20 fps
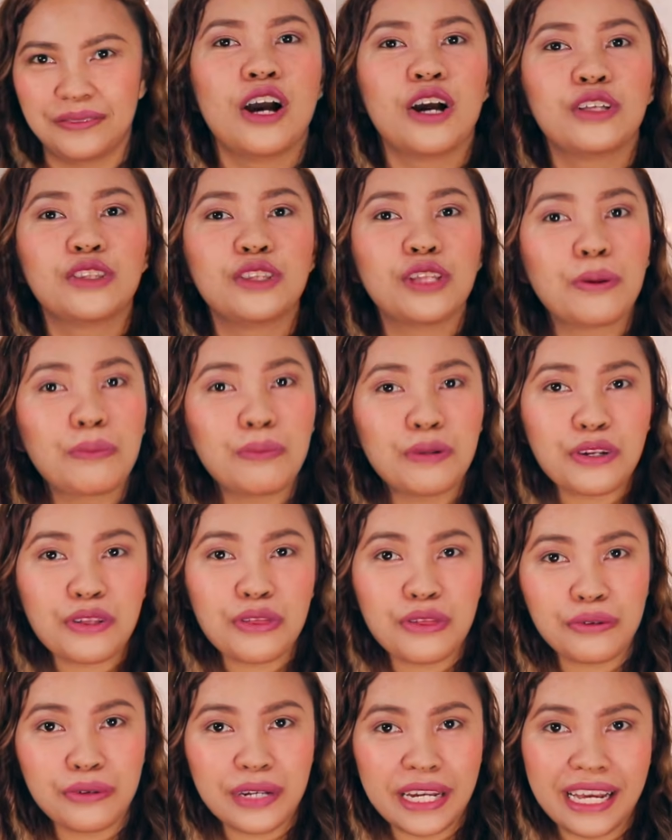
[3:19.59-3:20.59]
Number
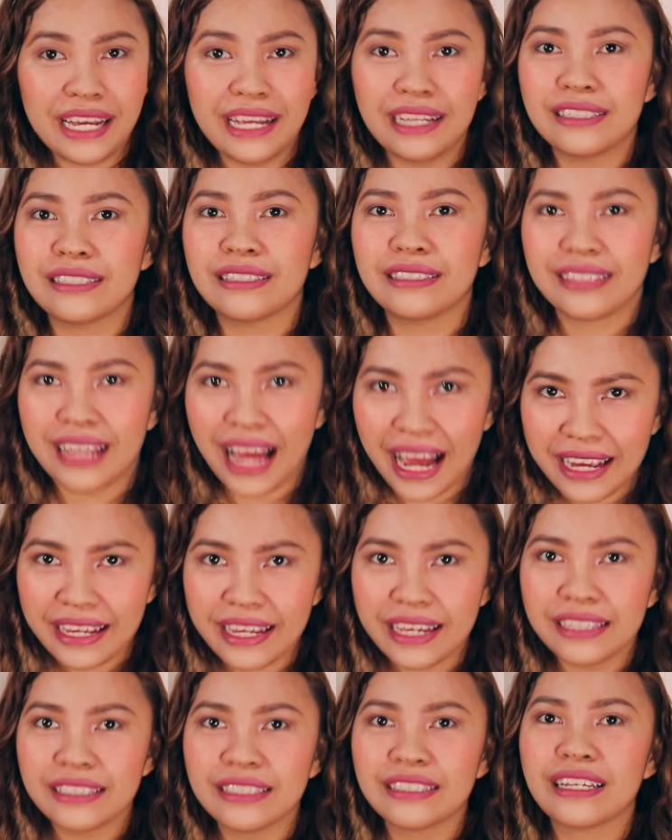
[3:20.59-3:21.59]
3 is
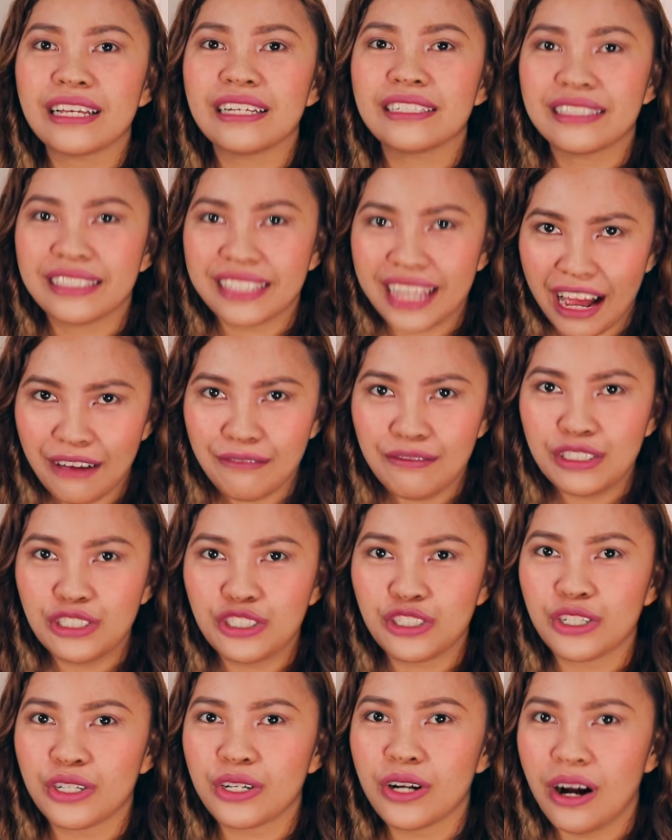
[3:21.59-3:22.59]
Science
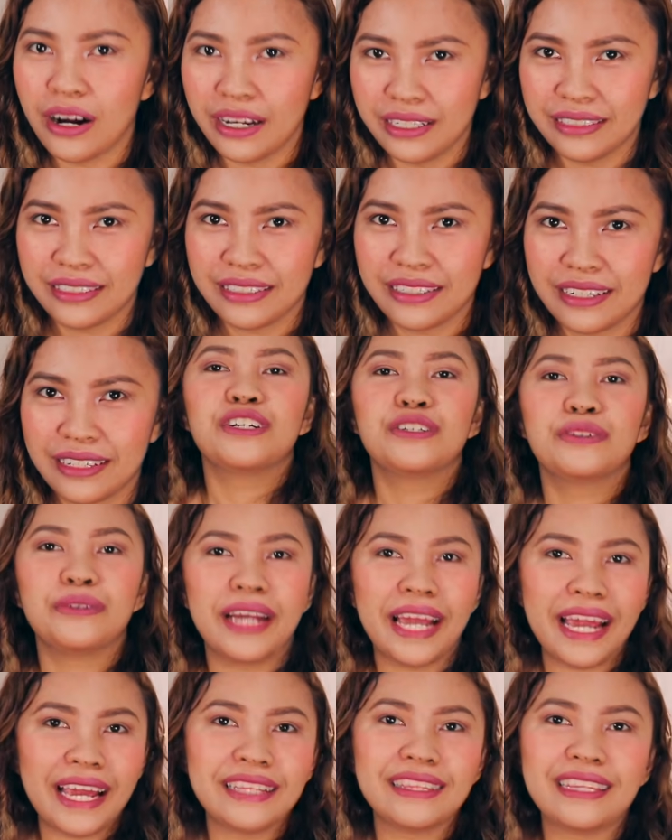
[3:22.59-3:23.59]
Scavenger Hunt.
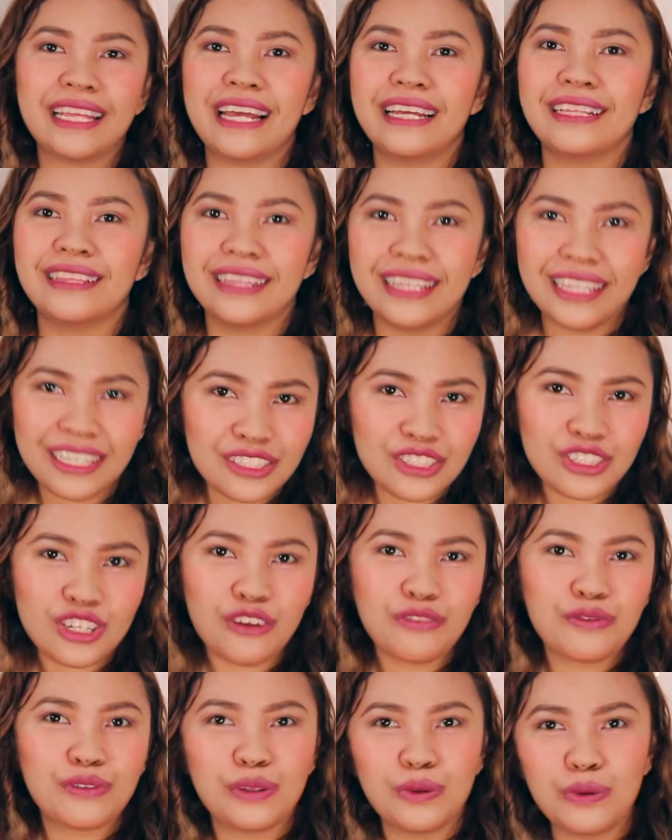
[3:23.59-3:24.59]
Create a list
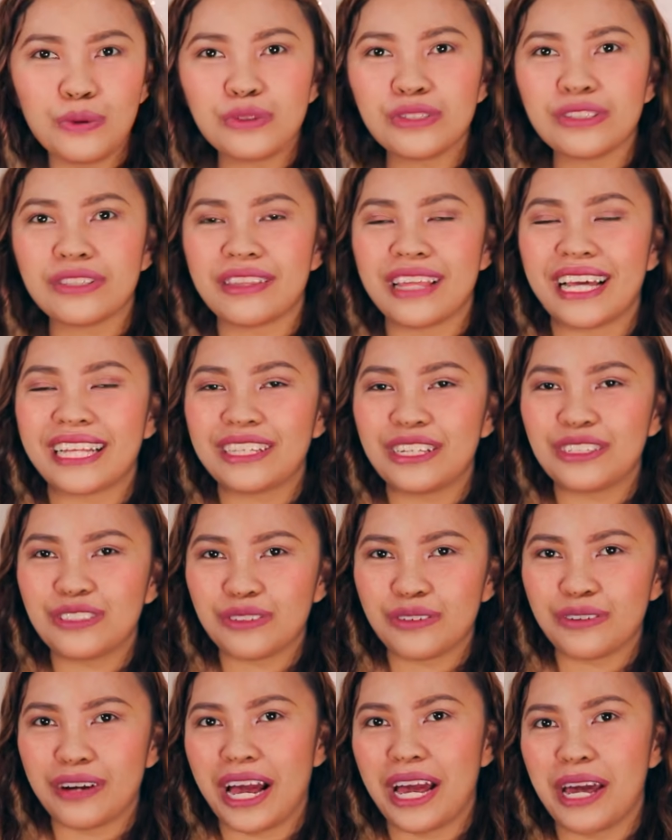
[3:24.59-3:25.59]
of clues that
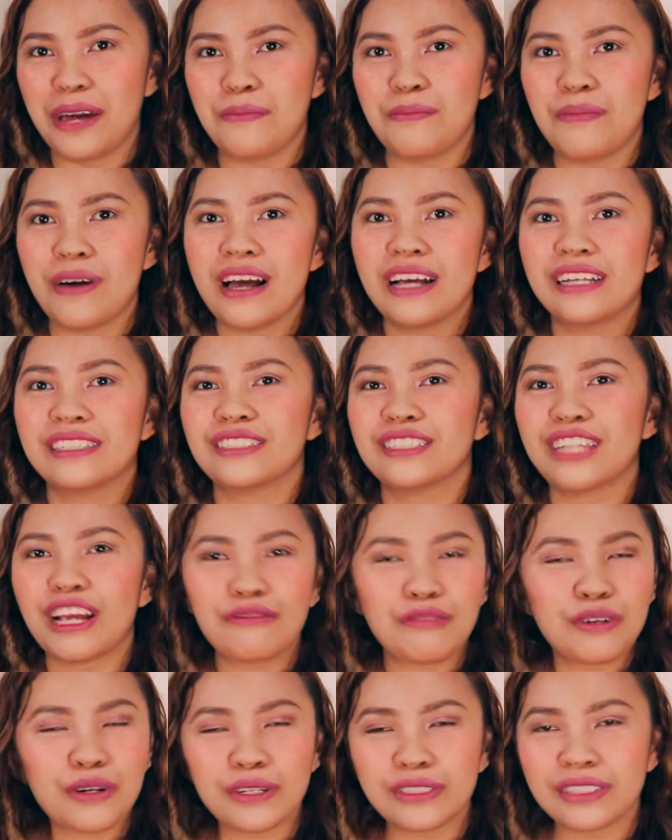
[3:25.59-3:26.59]
describe
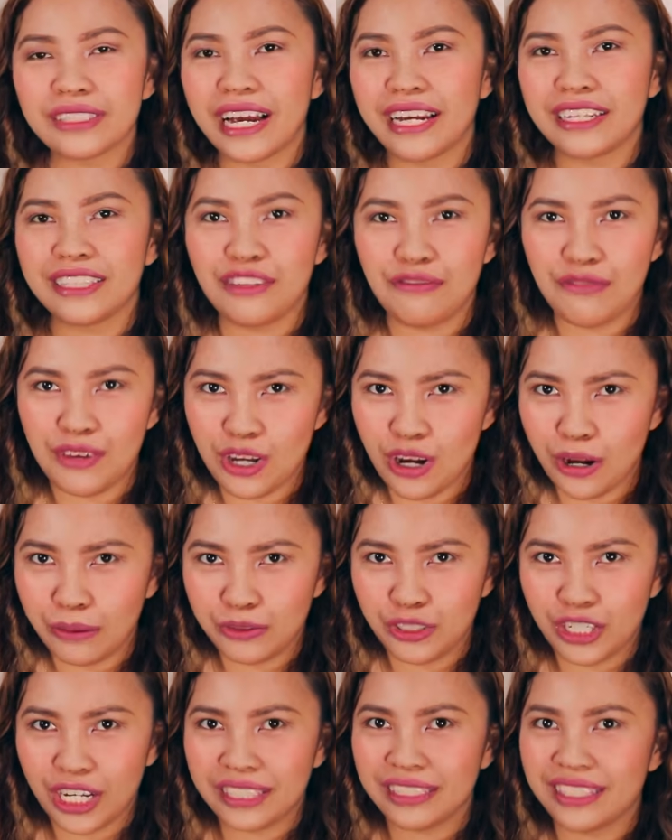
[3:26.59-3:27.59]
several scientific
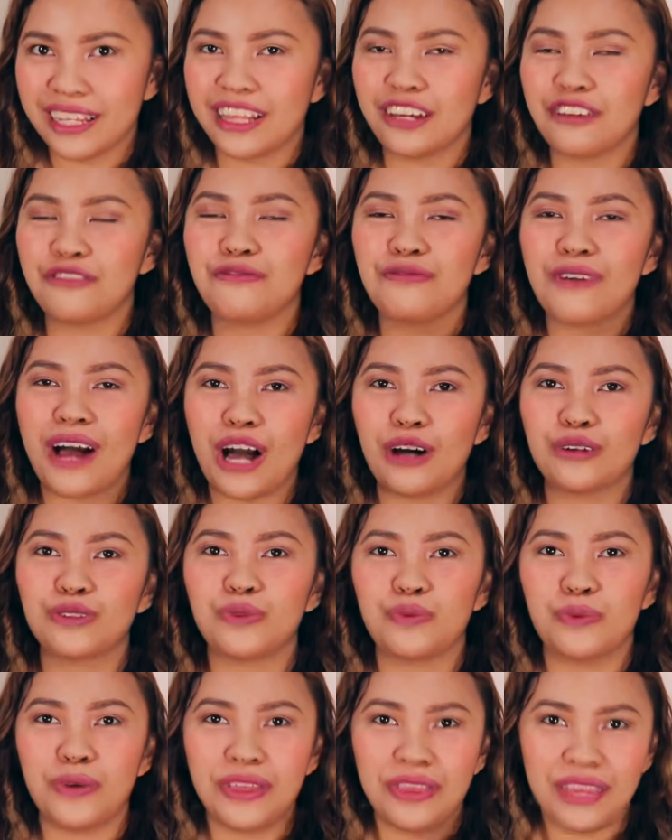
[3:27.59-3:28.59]
objects that are found
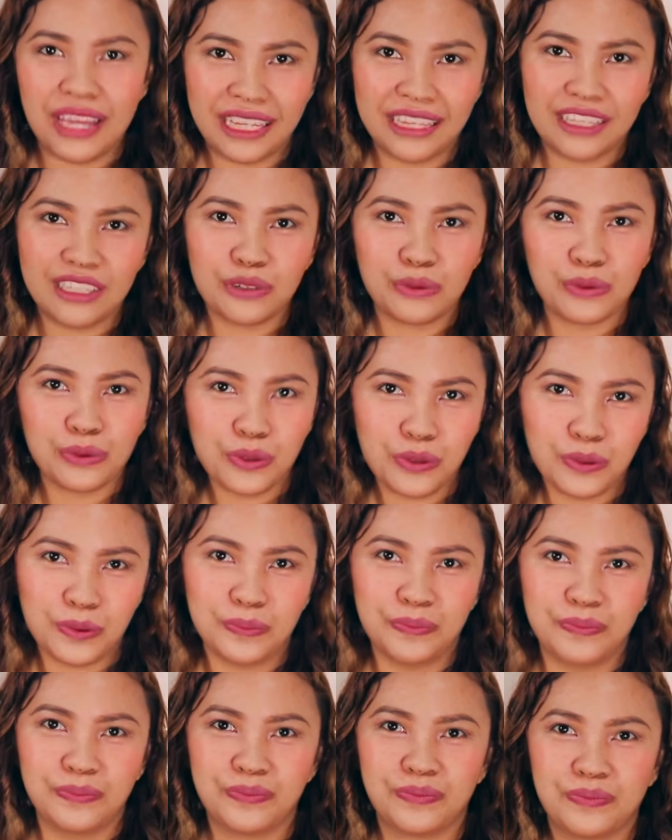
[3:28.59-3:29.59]
within the
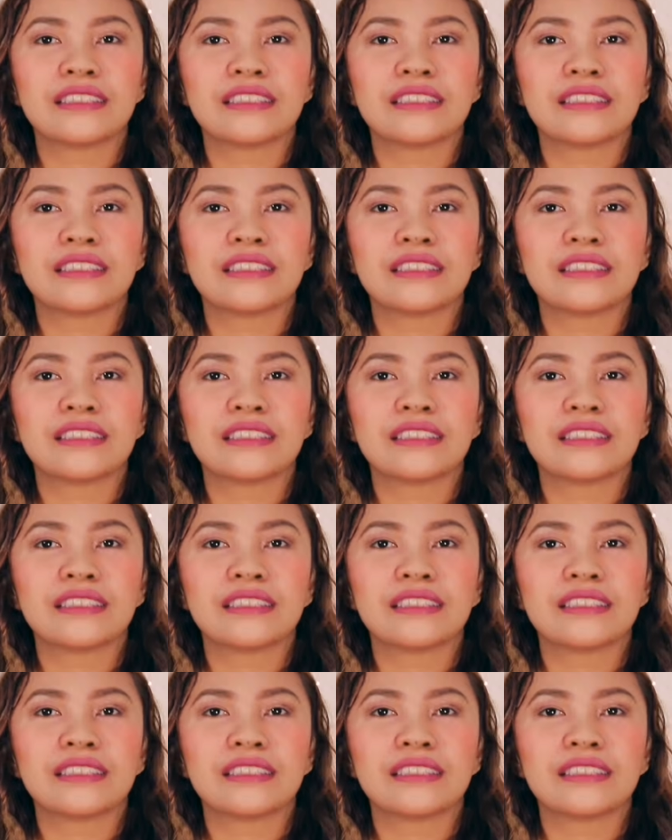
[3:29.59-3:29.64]
room.